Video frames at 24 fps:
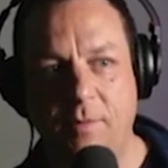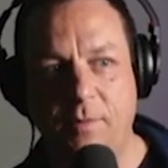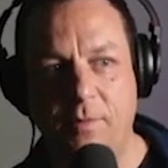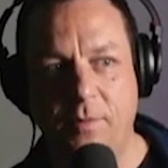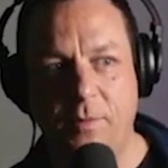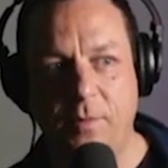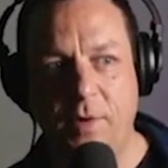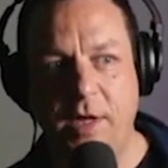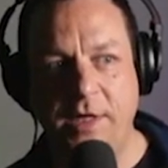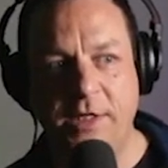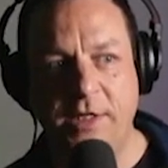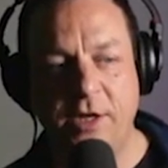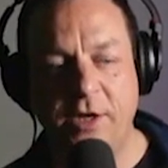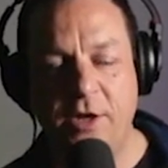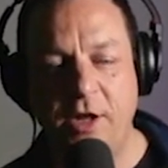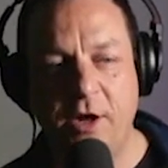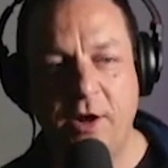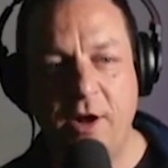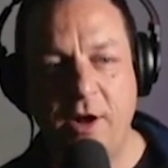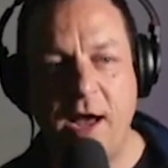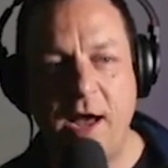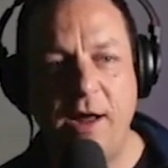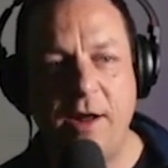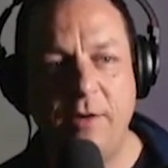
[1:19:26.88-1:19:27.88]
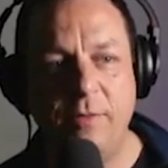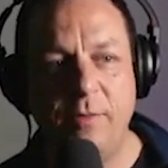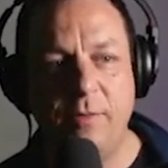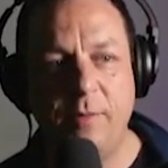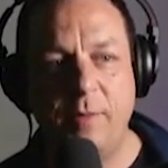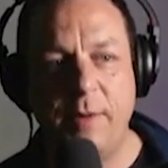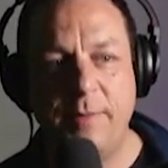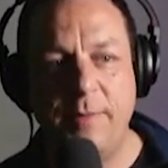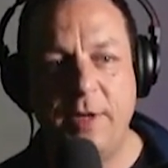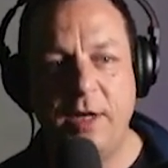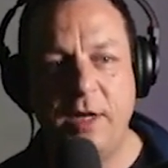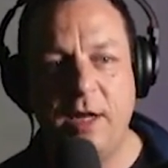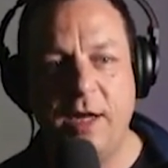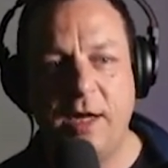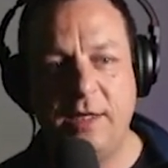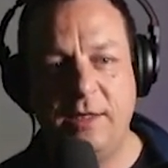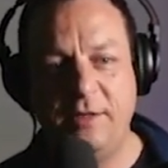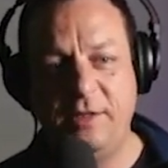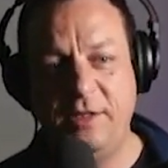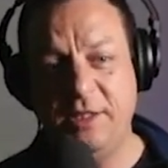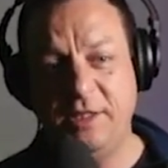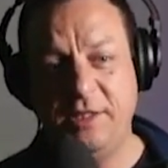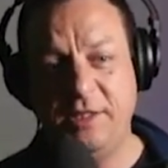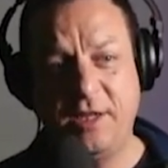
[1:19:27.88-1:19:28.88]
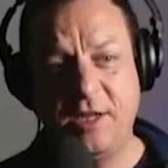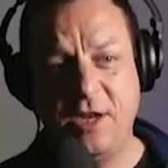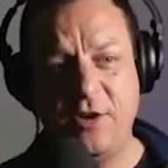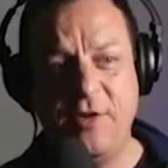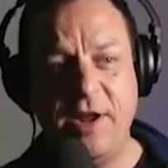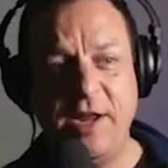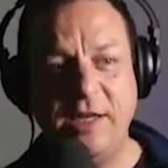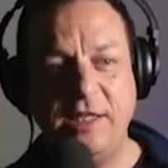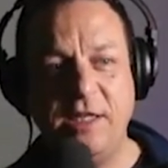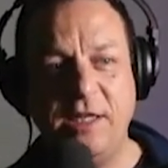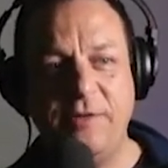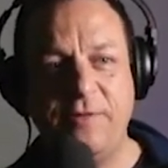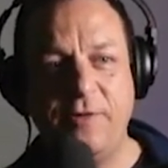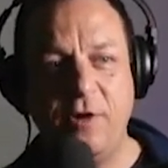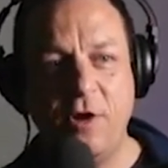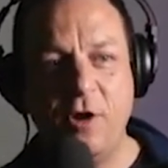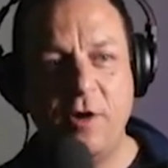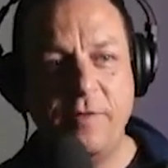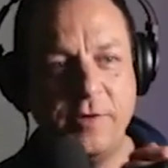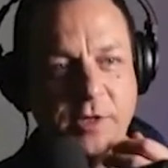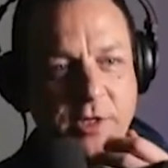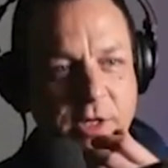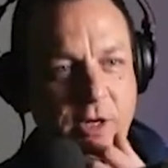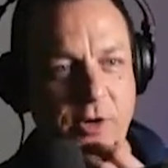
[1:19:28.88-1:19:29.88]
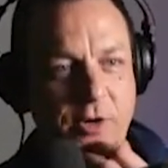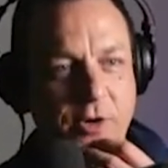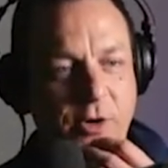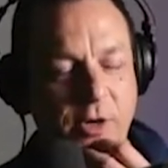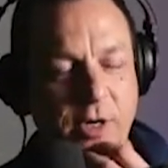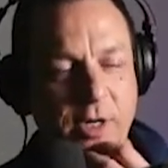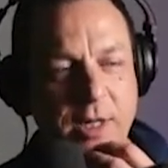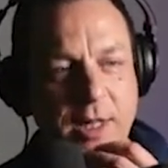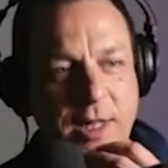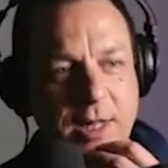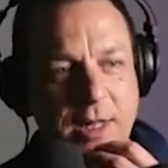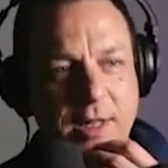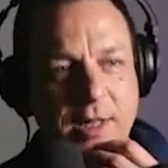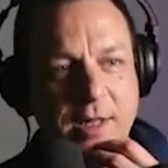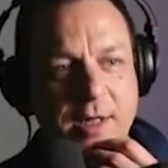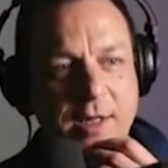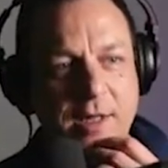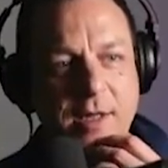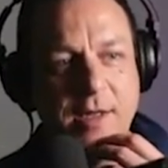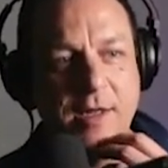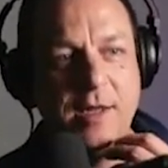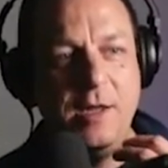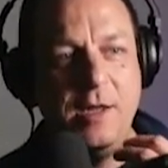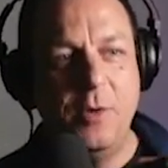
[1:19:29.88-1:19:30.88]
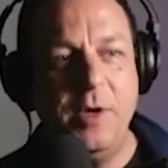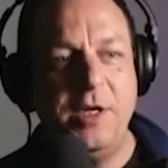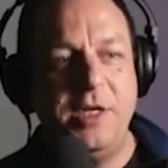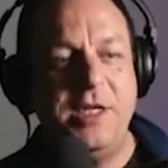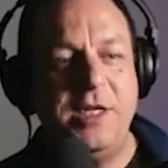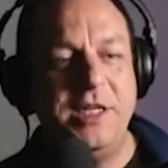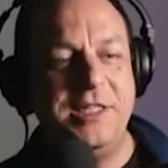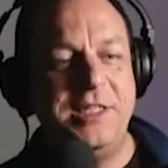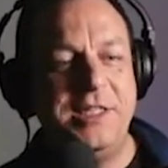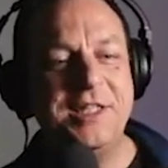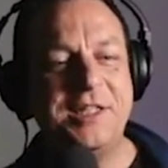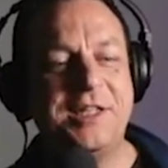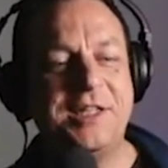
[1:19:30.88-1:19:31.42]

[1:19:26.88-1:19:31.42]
I don't know how. Maybe like just correcting for an overtone, or which is just